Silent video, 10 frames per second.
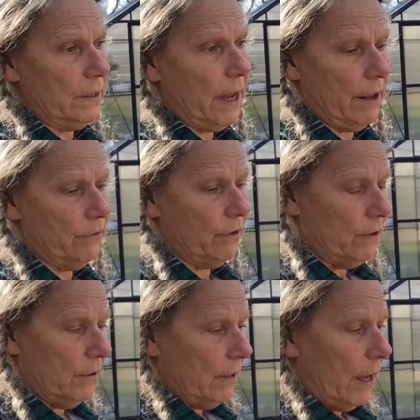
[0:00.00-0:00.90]
had
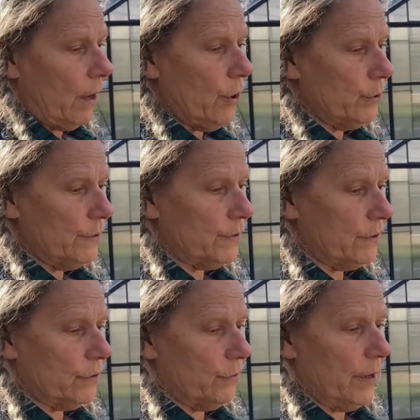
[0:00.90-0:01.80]
our hoses
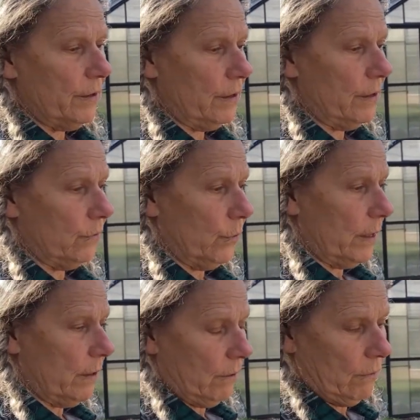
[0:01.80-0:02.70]
at the ready, and
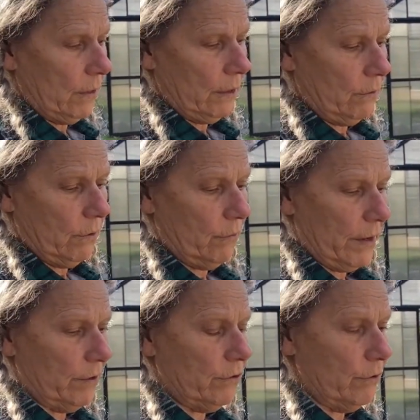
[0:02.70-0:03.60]
we were
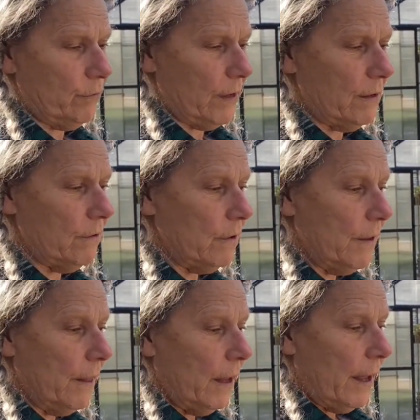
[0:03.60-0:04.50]
ready to defend,
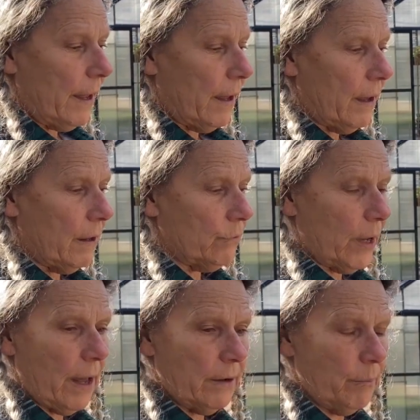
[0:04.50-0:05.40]
and we
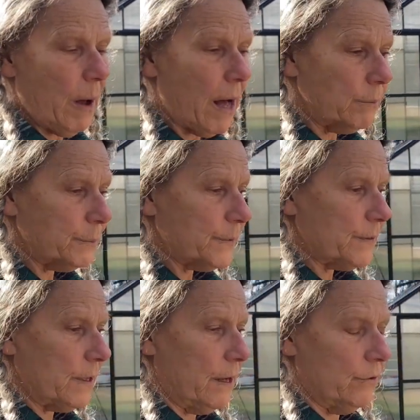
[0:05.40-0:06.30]
had the
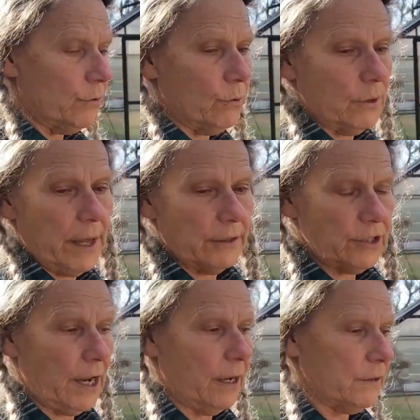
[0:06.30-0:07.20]
pumps and all our
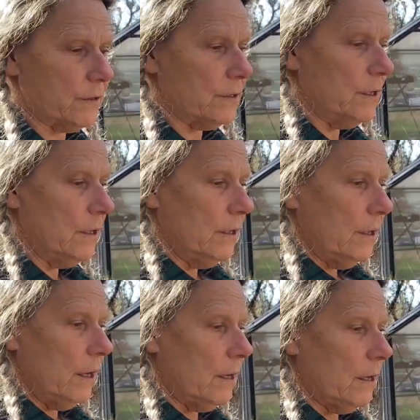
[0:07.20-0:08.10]
tanks
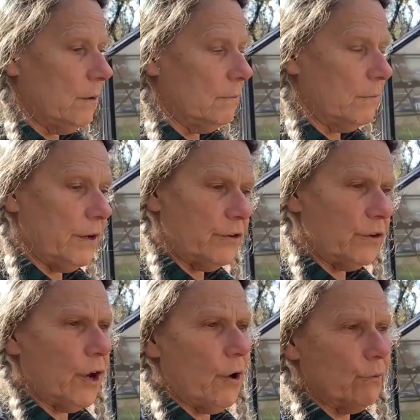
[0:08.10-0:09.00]
ready to
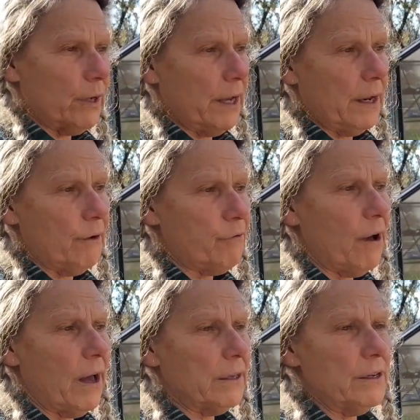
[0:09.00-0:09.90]
go, and we had our
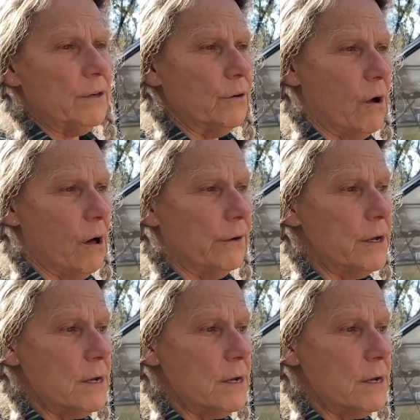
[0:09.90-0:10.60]
fire gear on,